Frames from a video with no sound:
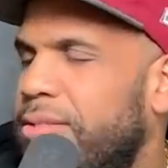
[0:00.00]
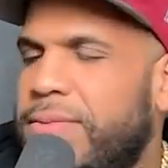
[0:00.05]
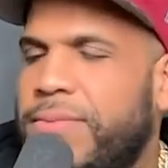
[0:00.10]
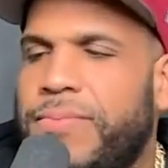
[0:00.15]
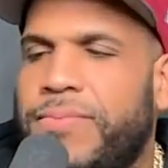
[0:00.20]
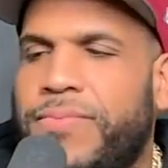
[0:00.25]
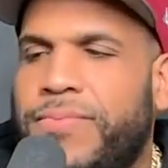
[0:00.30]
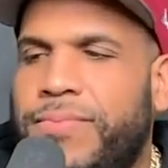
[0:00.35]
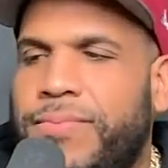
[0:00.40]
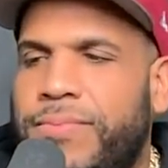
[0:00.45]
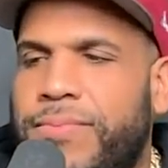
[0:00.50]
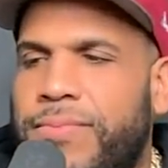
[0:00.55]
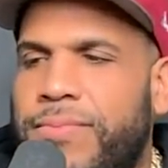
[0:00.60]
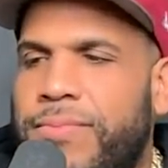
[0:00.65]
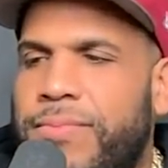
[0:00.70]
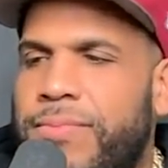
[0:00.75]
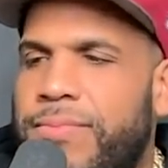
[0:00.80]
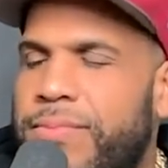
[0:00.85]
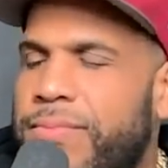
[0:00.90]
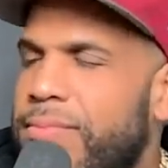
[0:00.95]

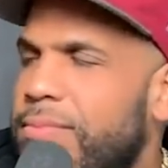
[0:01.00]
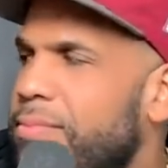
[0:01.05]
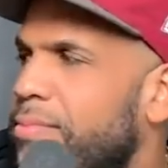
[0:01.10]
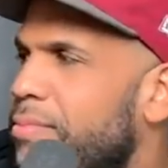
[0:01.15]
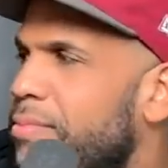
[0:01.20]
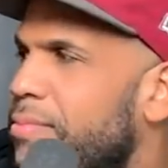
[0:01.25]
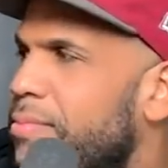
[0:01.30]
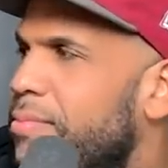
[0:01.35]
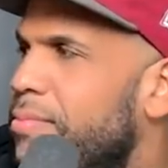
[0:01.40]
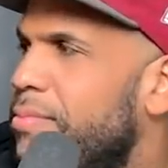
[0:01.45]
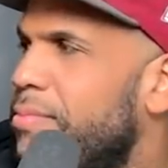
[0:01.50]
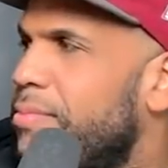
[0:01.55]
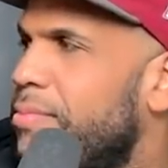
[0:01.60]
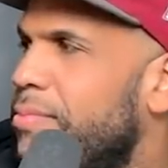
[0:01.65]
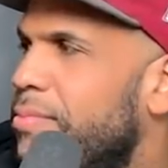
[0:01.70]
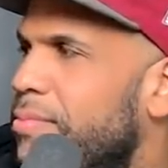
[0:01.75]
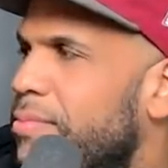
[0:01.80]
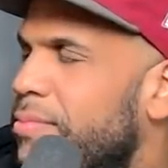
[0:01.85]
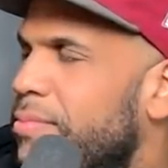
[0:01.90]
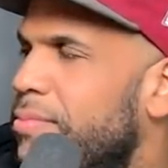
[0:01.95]

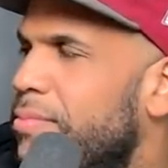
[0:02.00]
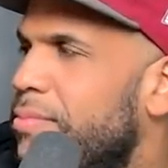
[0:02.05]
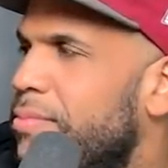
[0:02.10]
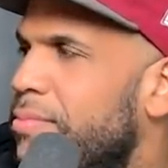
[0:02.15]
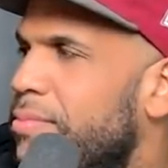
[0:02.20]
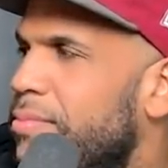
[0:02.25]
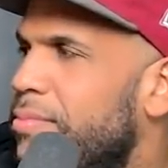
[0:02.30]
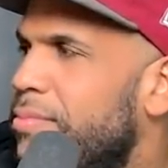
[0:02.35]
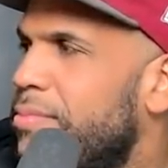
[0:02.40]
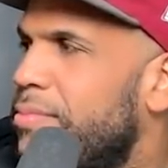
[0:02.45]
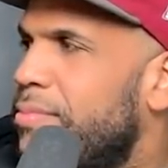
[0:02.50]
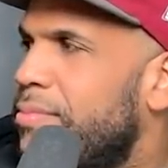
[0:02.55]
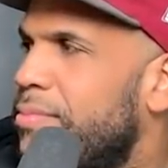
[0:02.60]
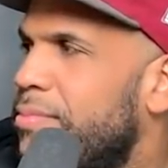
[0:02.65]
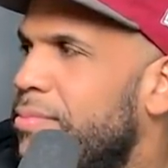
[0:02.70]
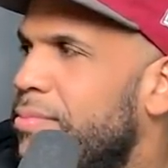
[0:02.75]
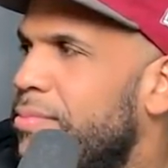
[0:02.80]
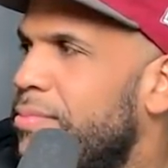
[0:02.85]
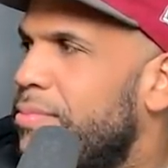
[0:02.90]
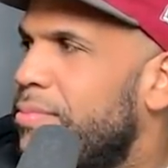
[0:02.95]

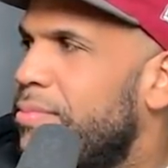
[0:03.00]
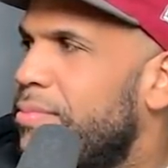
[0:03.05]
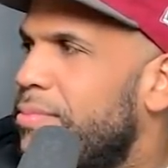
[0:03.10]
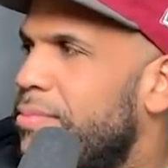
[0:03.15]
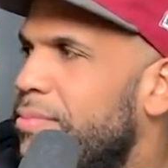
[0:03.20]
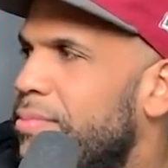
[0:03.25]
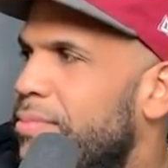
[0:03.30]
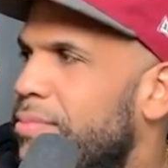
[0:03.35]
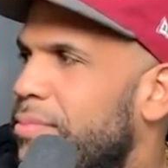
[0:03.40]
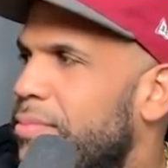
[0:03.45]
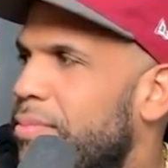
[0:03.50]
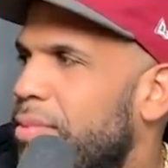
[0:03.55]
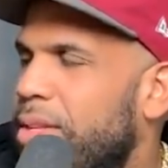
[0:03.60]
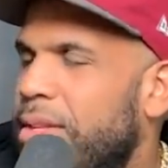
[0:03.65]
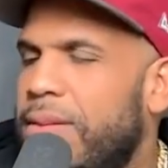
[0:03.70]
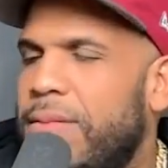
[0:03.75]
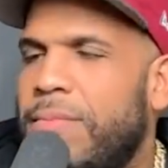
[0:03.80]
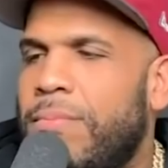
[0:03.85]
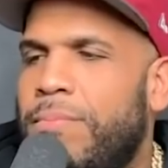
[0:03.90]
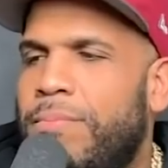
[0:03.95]

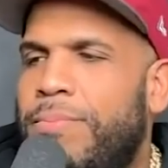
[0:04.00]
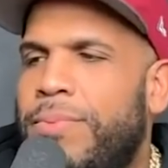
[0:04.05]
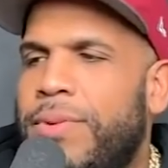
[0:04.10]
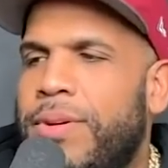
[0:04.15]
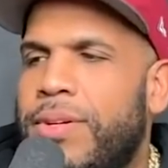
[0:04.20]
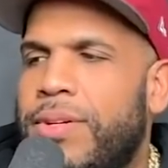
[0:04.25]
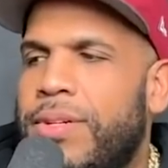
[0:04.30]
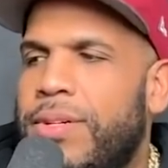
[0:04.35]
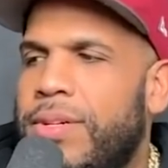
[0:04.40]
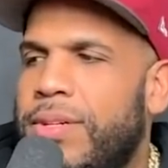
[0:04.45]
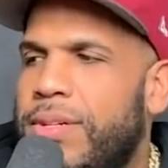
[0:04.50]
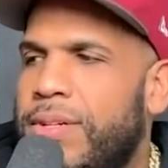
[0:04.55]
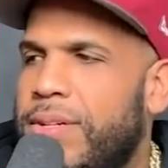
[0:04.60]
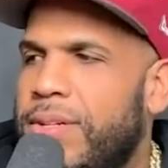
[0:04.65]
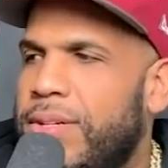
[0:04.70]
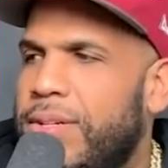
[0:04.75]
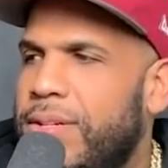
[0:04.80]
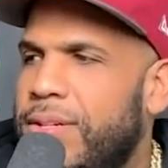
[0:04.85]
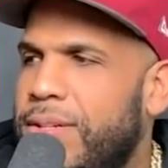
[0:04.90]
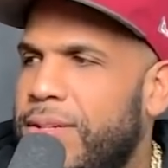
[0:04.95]

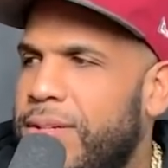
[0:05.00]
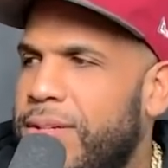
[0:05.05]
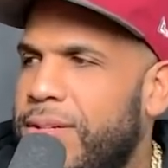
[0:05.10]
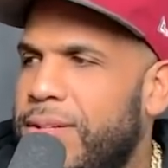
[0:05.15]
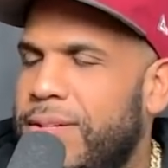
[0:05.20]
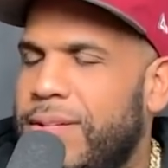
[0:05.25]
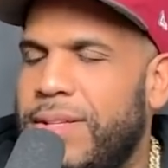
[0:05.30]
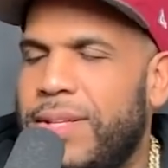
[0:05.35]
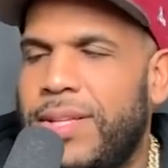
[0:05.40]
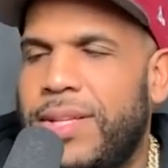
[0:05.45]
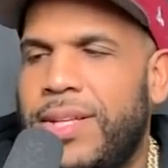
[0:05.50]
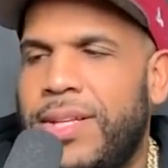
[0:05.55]
(silent)